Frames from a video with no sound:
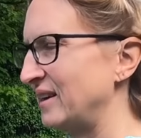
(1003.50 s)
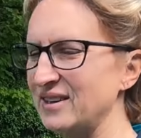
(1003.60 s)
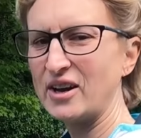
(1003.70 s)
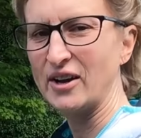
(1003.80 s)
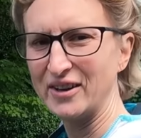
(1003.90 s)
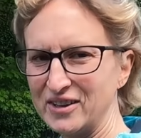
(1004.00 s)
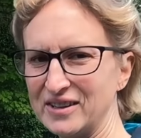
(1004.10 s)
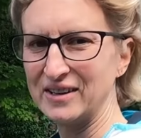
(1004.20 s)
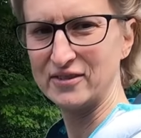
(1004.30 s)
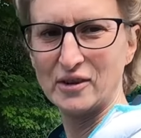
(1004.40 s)
I can't, I
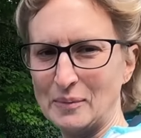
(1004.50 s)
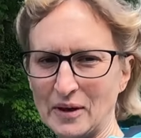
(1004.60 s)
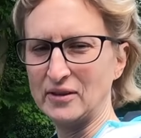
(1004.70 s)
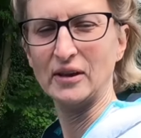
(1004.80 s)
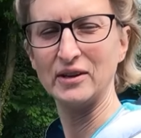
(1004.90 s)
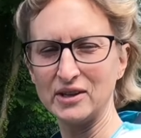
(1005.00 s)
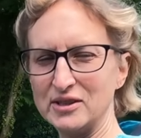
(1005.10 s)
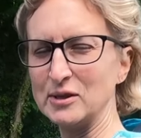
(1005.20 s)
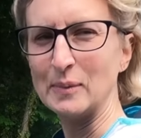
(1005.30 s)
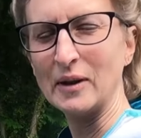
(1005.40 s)
couldn't live on a boat there. I couldn't
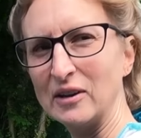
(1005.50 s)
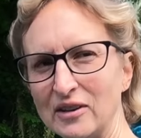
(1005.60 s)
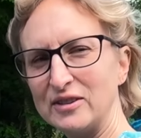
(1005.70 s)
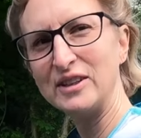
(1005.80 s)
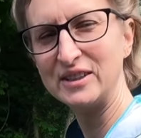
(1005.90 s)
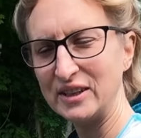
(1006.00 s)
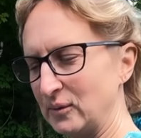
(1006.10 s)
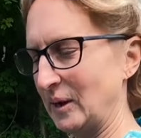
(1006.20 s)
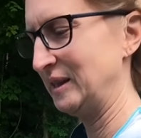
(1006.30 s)
do boat life. No way.